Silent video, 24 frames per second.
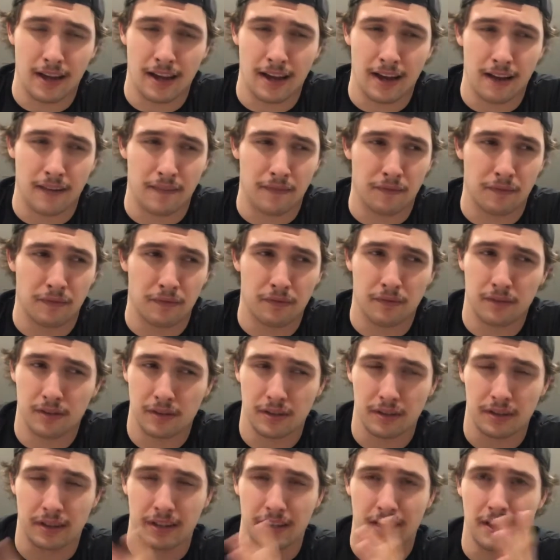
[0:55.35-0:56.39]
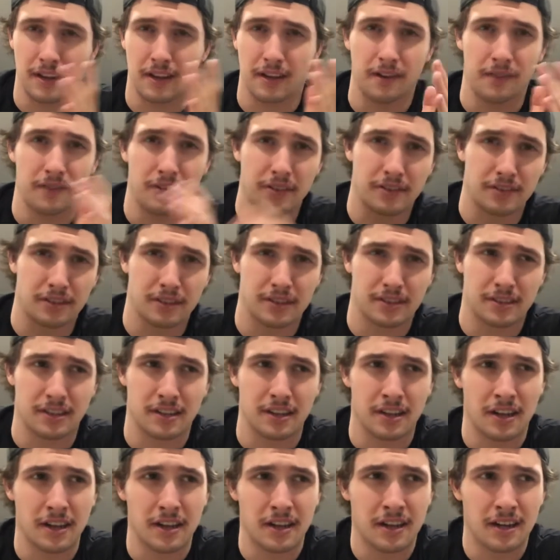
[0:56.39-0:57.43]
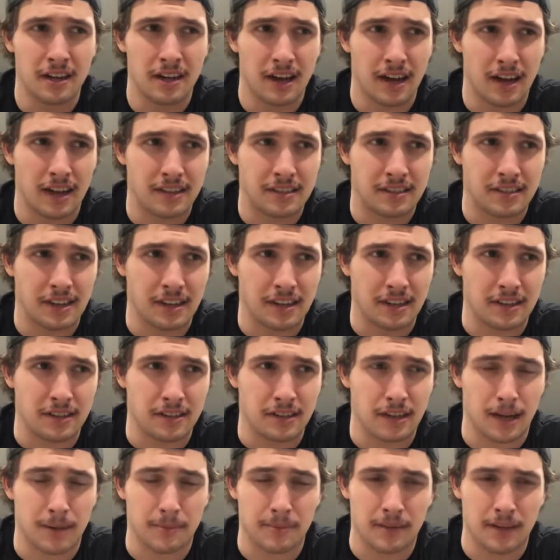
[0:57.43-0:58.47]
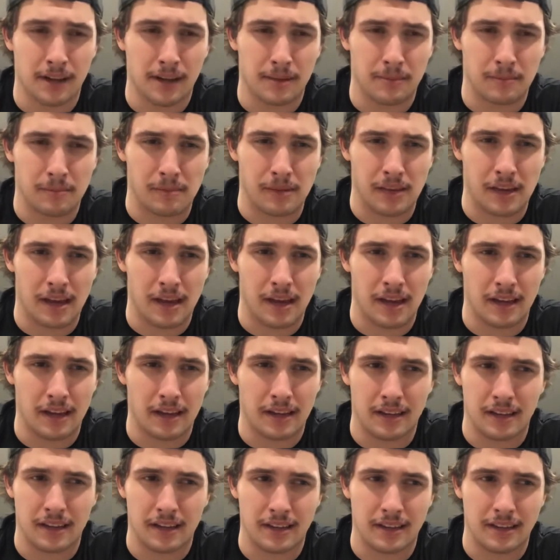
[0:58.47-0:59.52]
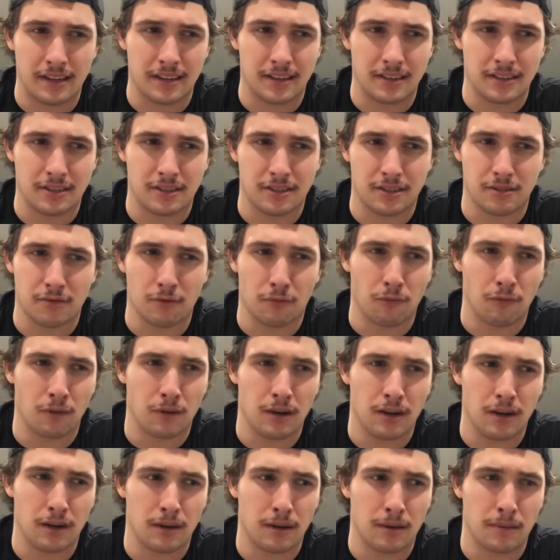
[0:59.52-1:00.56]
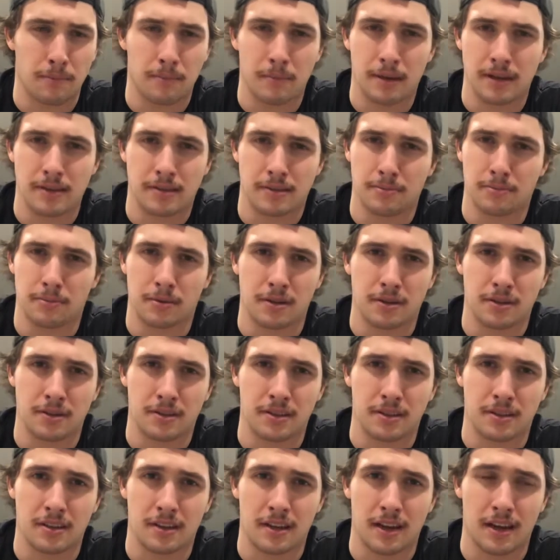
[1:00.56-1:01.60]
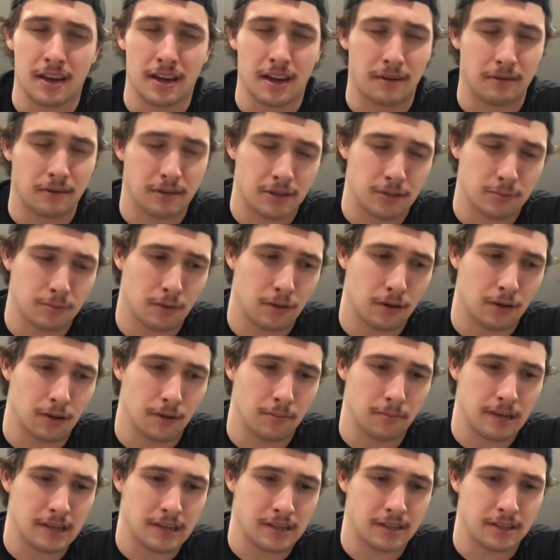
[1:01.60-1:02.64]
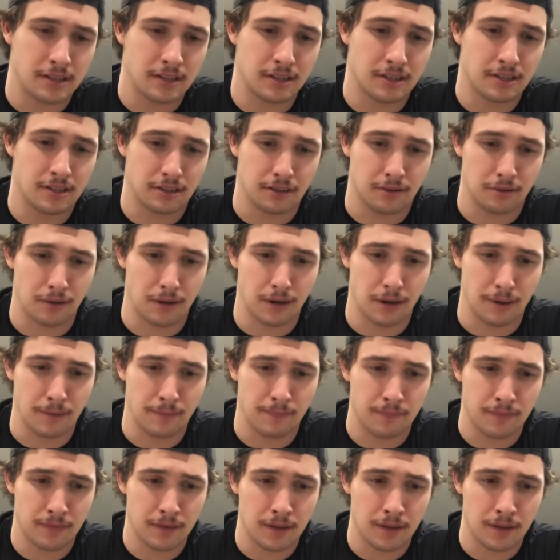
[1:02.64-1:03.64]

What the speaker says: And looking at interviews, because I stay on top of the NBA, he's just one amazing person, and I wish him all the best in his career.